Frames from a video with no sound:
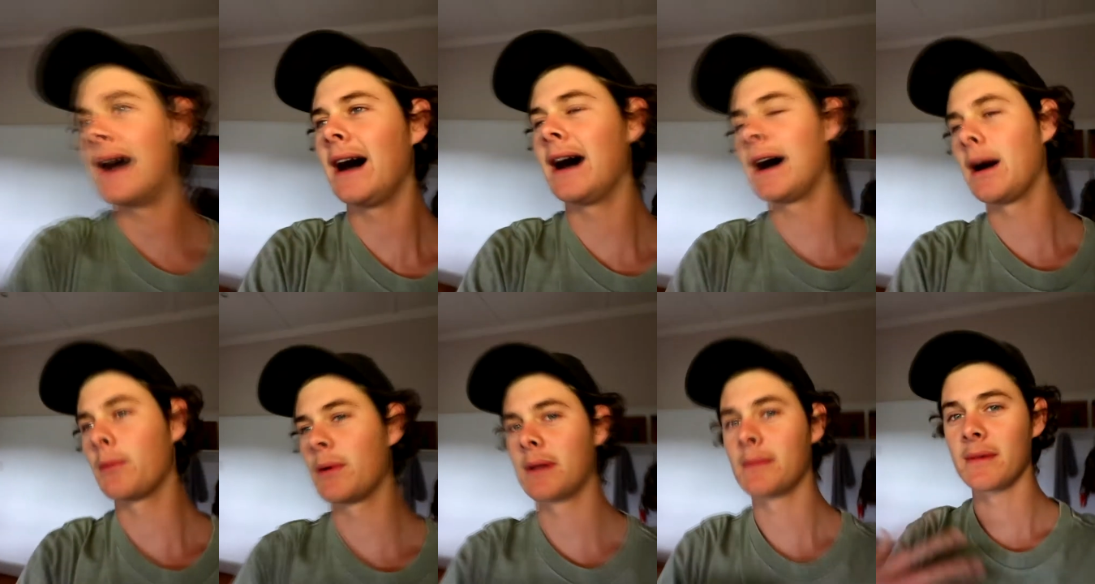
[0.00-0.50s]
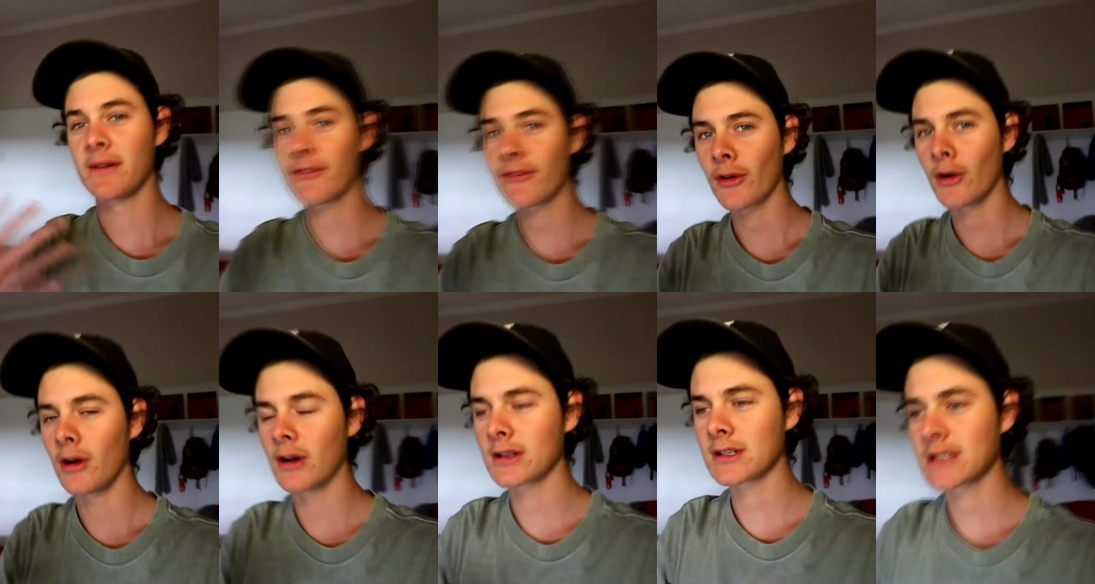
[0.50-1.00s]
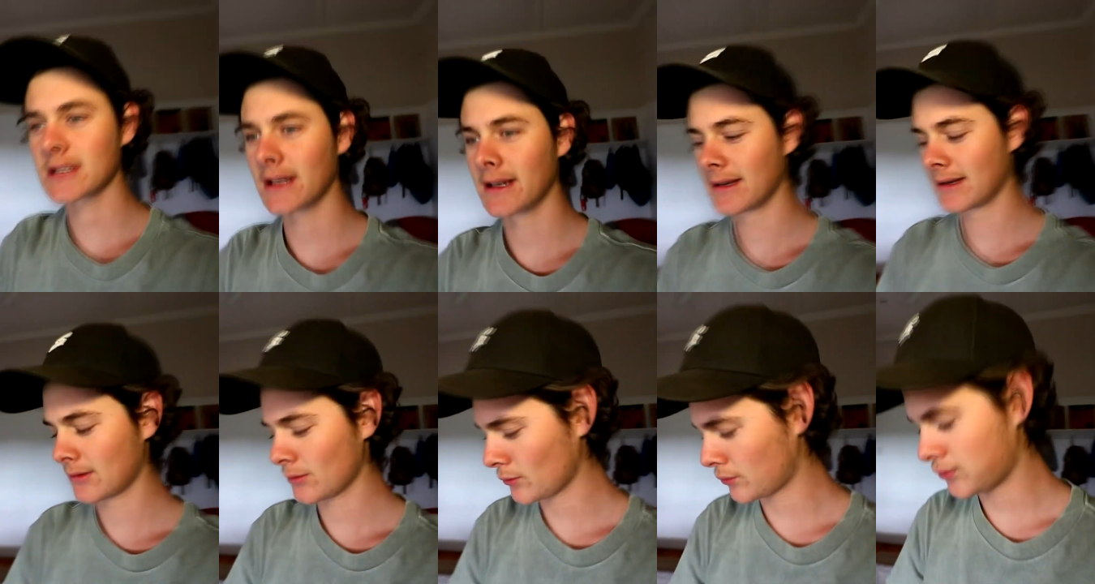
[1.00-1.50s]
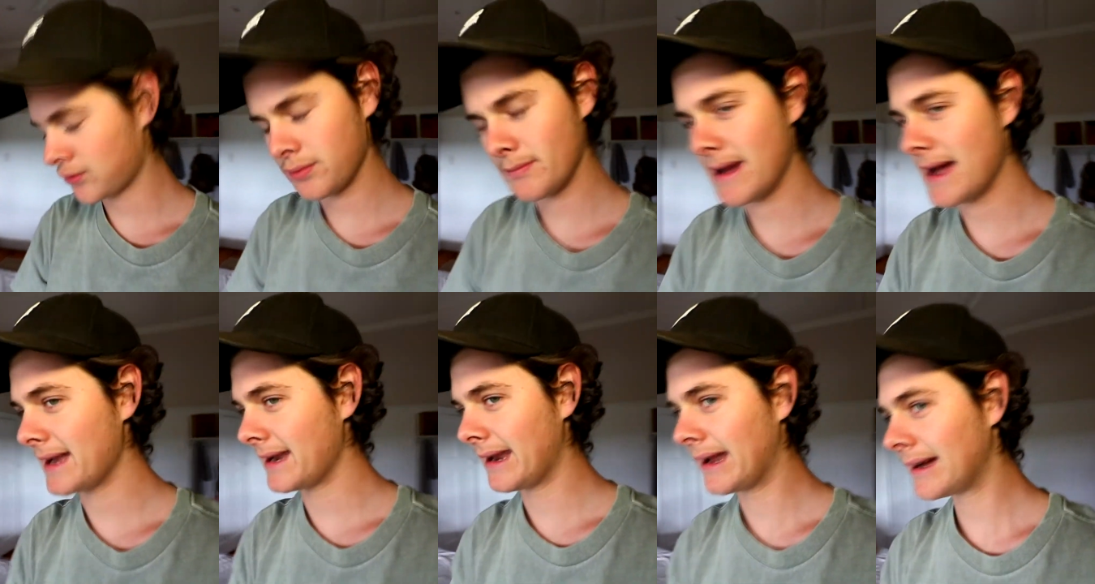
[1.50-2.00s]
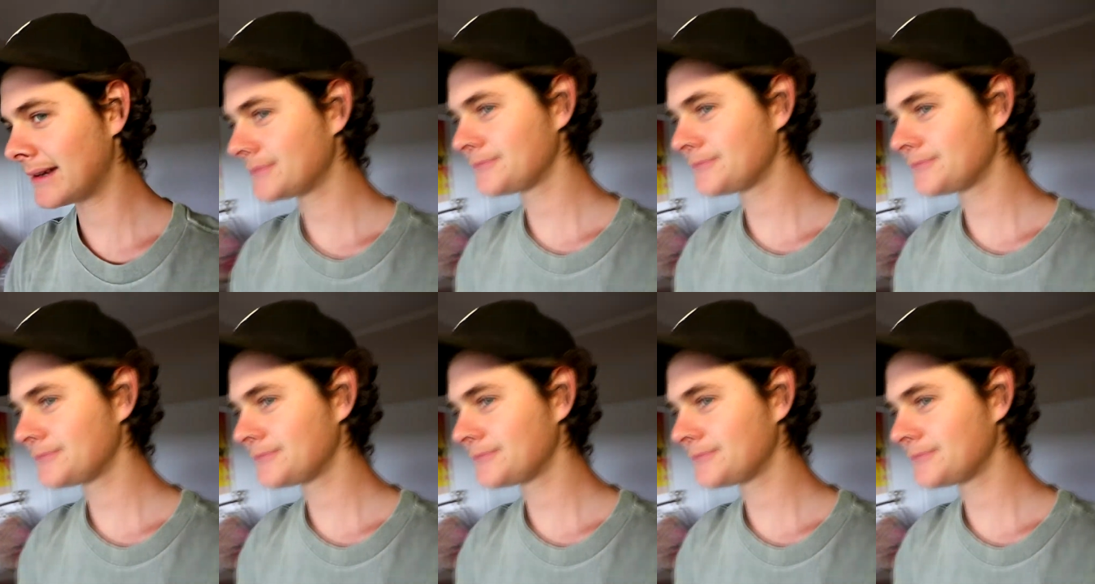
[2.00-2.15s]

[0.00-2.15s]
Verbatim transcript: Uh, when I'm in France and oof, man,